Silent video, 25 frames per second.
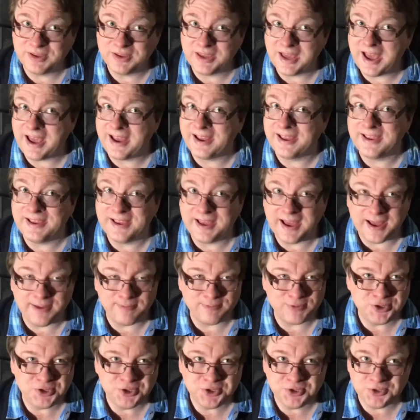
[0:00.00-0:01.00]
I'm
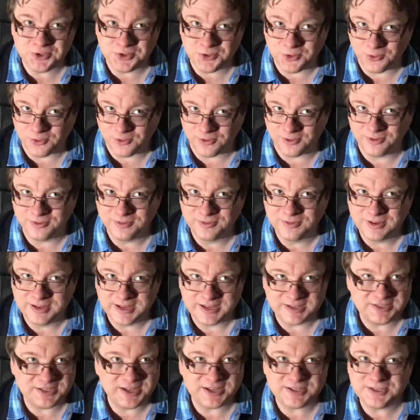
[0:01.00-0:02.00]
sure
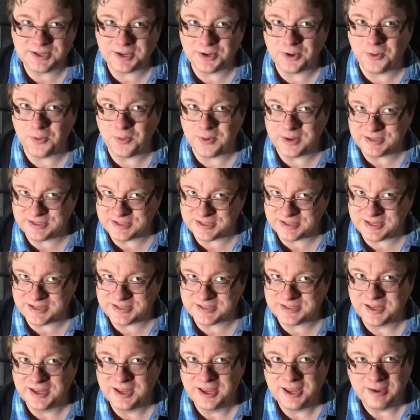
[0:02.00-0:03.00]
it's just a
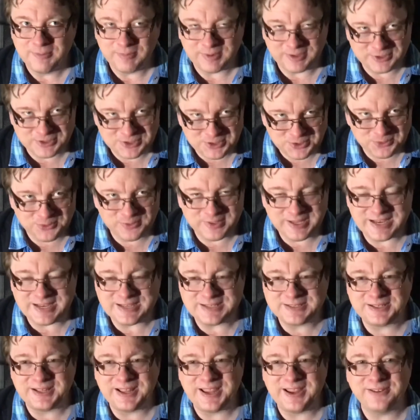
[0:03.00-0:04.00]
coincidence, but 2
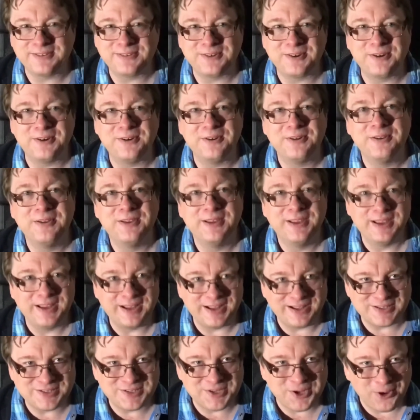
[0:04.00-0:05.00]
days later
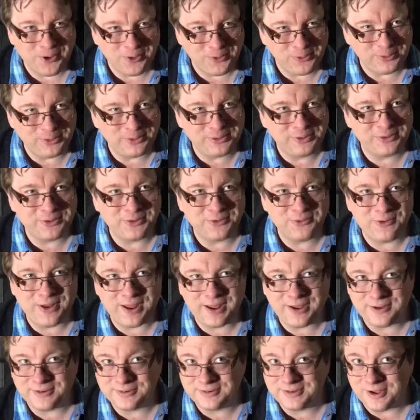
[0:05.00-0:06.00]
his whole
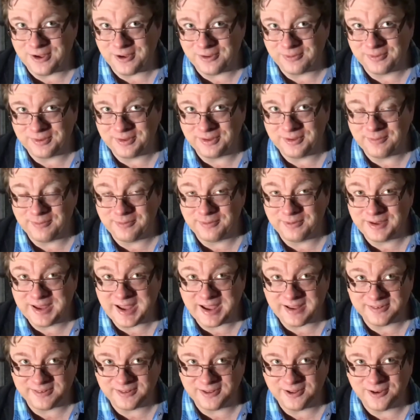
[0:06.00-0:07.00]
record
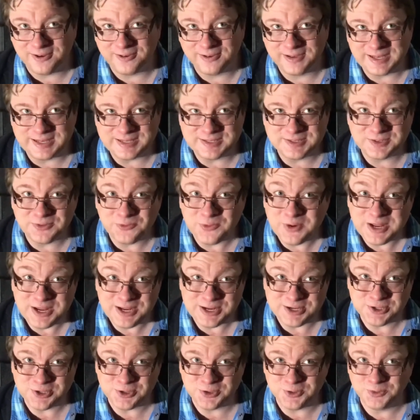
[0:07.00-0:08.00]
catalog is
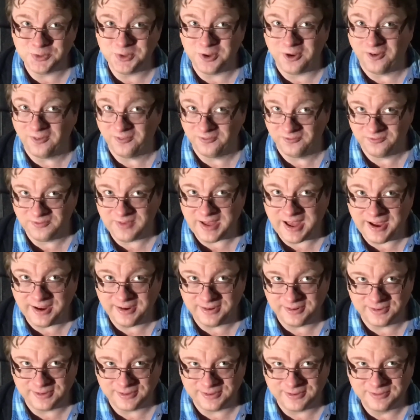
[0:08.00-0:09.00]
reissued on
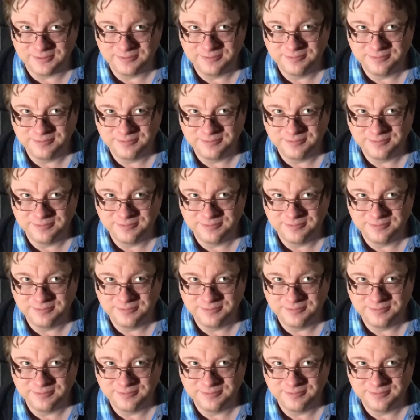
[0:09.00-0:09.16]
vinyl.